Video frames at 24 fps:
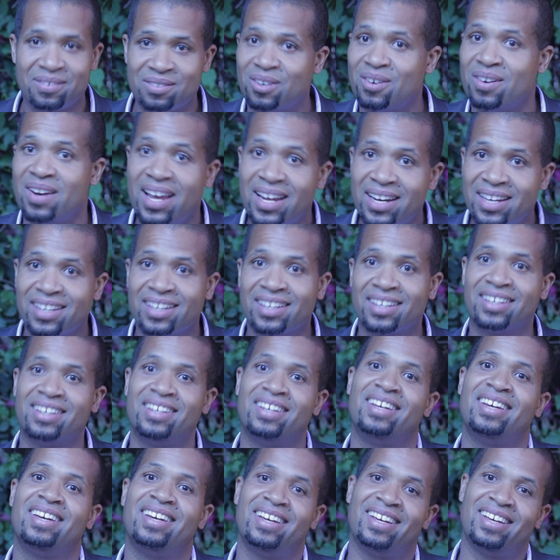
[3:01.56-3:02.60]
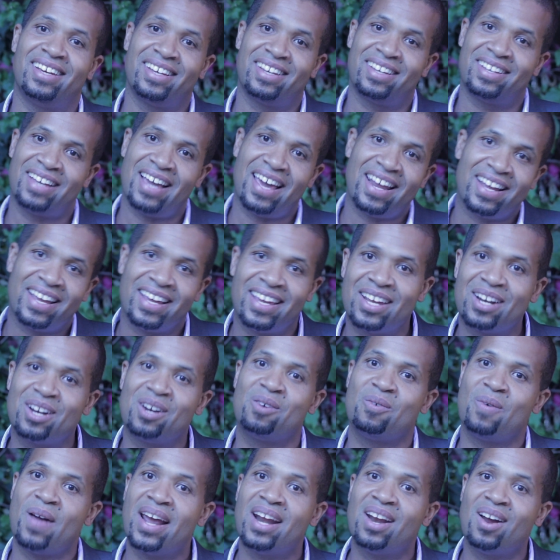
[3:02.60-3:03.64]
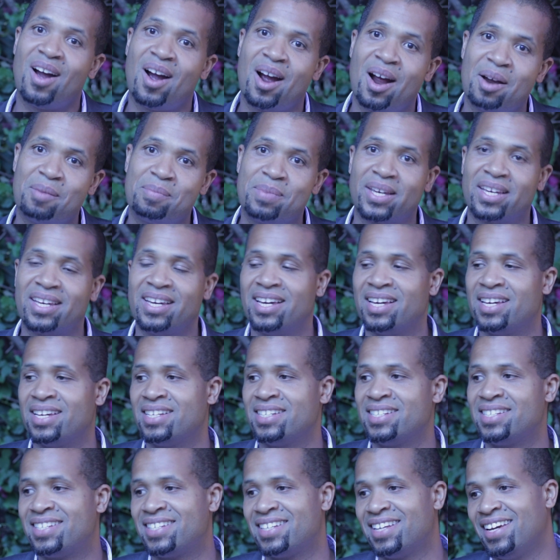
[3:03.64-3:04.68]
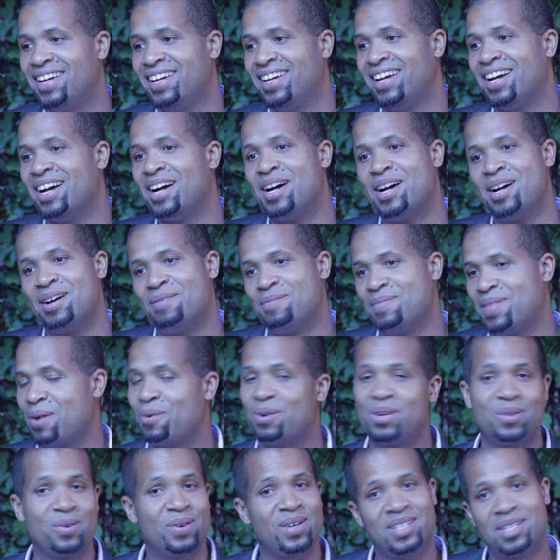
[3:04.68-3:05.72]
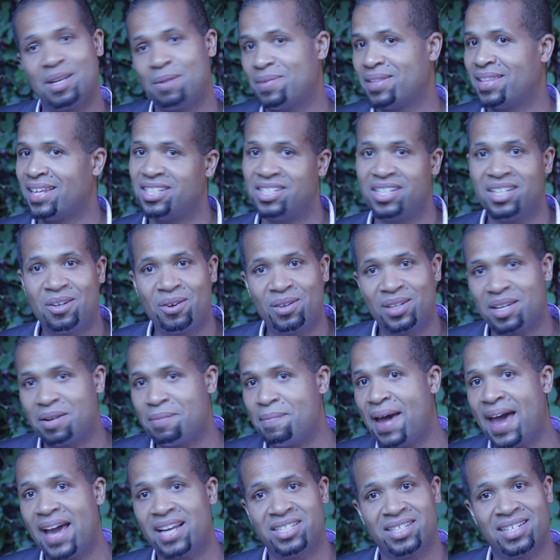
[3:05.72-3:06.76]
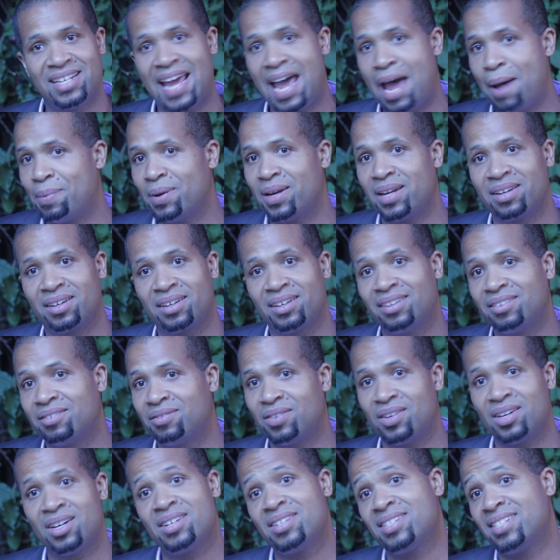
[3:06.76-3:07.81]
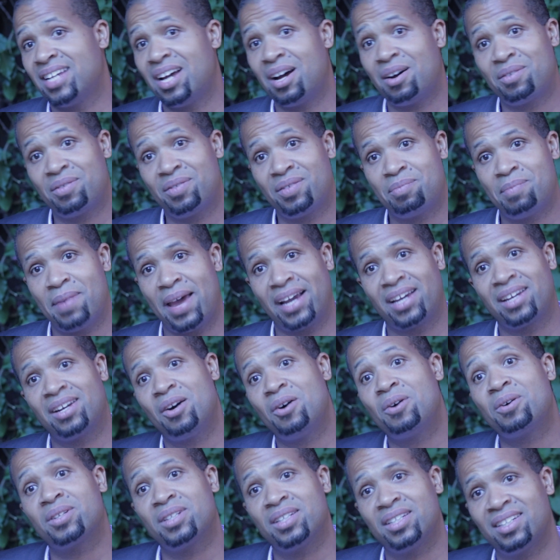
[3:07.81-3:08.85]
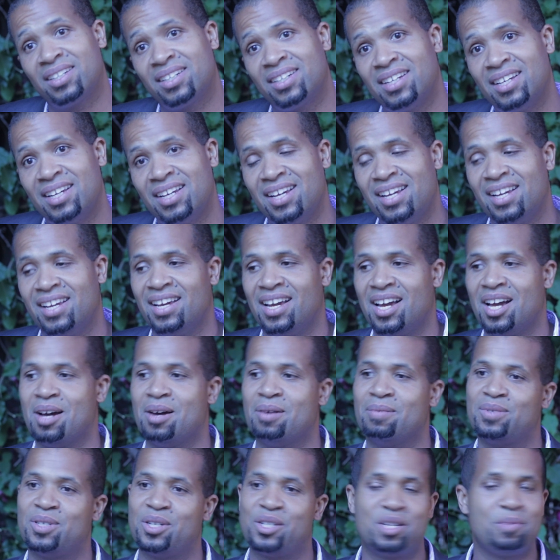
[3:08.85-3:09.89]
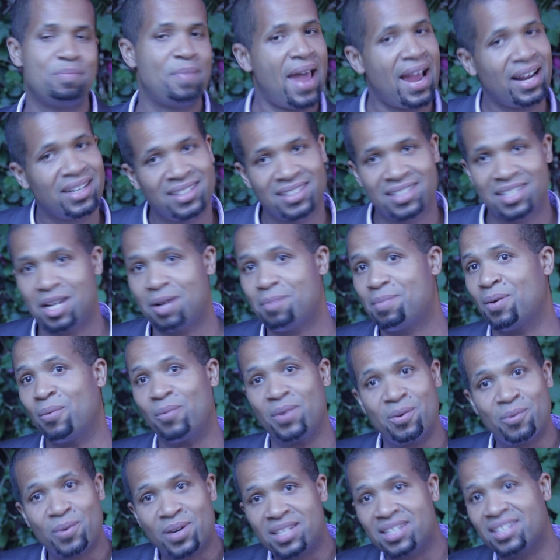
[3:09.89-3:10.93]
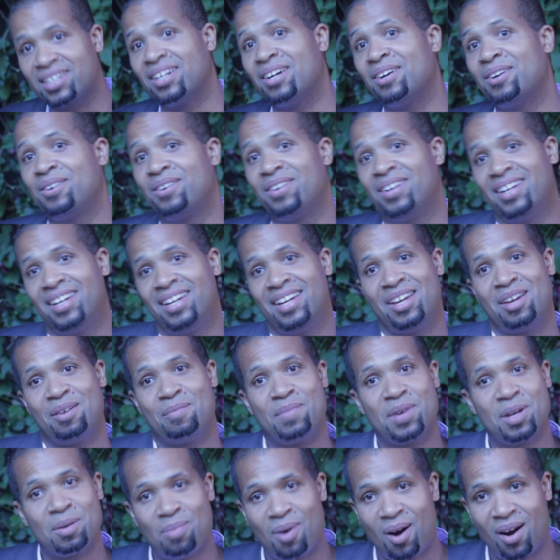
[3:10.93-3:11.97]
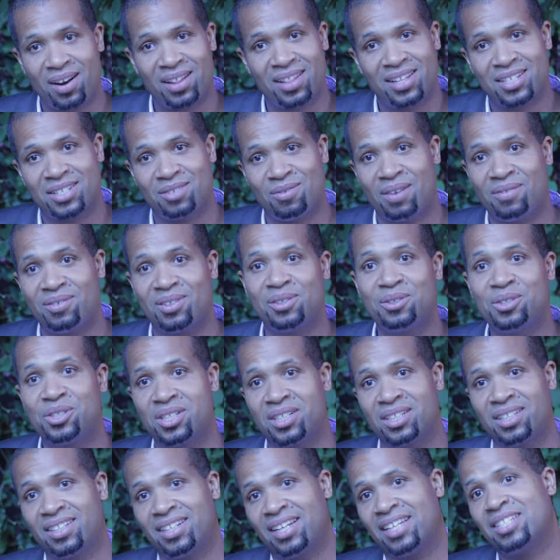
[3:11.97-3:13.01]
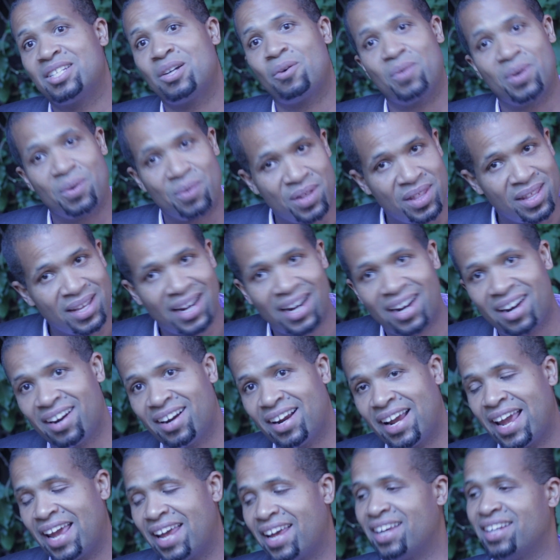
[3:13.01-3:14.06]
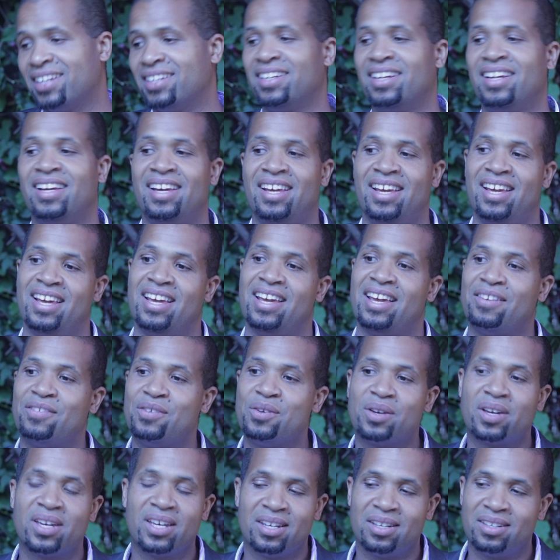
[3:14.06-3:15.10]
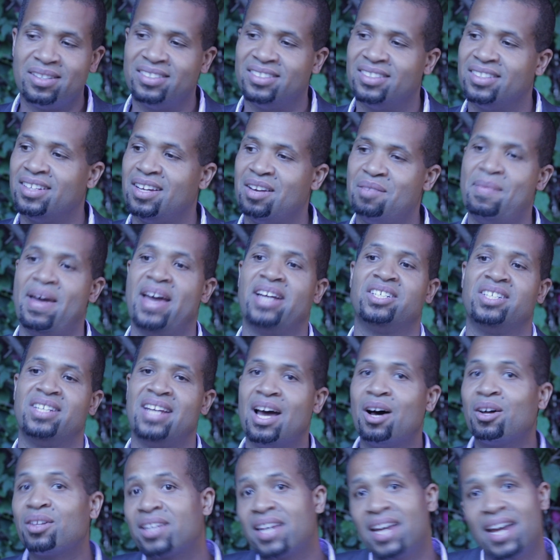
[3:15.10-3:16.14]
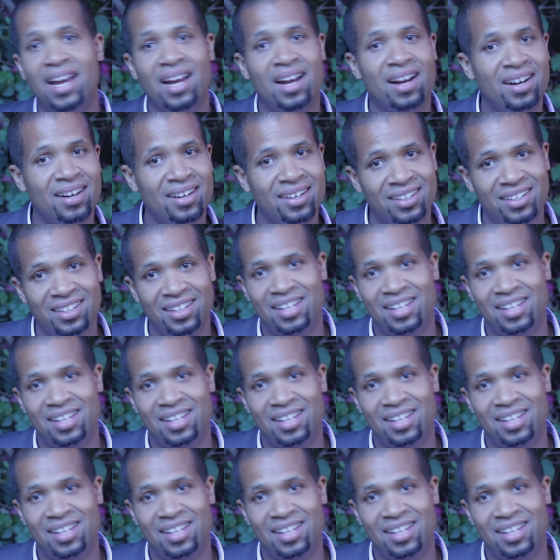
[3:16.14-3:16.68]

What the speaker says: of Grenada kind of hit her radar because they were doing something that she'd only imagined happening for herself back in Oakland. So she packed us up and we went to go be a part of this revolution. And so we were there, and if you can imagine healthcare